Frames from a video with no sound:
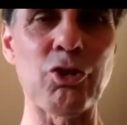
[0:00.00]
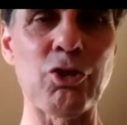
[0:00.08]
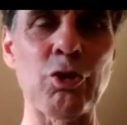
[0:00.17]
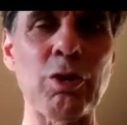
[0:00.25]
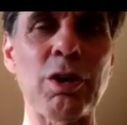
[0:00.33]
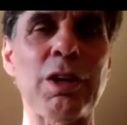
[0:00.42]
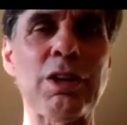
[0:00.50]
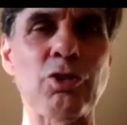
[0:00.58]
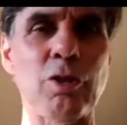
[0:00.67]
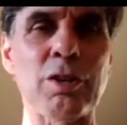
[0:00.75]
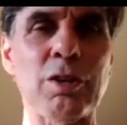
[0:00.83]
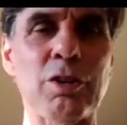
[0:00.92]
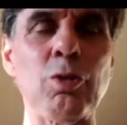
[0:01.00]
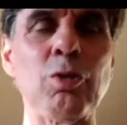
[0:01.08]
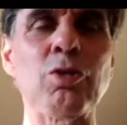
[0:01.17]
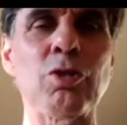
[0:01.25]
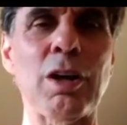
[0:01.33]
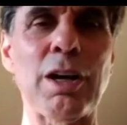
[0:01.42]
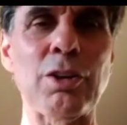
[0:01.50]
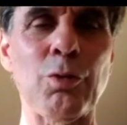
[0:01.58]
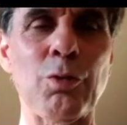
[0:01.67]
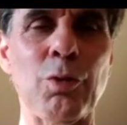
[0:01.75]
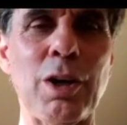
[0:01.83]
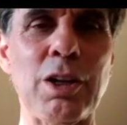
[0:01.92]
because sugar that's not
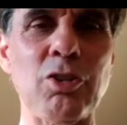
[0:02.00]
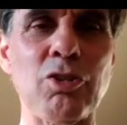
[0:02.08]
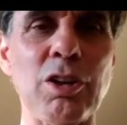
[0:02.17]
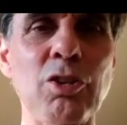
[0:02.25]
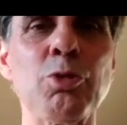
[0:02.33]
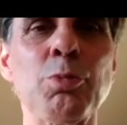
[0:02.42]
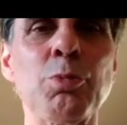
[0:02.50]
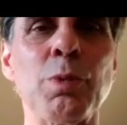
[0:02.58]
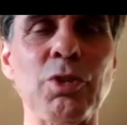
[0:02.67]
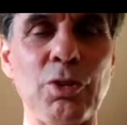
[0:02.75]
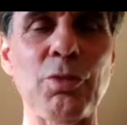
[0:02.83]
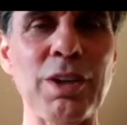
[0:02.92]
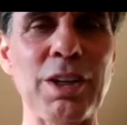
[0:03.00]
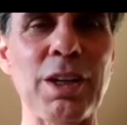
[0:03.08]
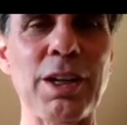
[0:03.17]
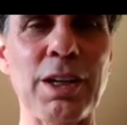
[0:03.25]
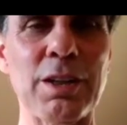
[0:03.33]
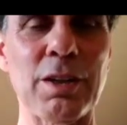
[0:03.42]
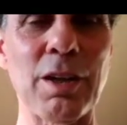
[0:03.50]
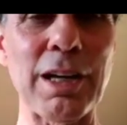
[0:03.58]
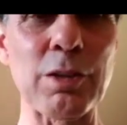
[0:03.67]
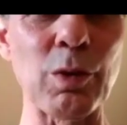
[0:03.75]
utilized for energy, specifically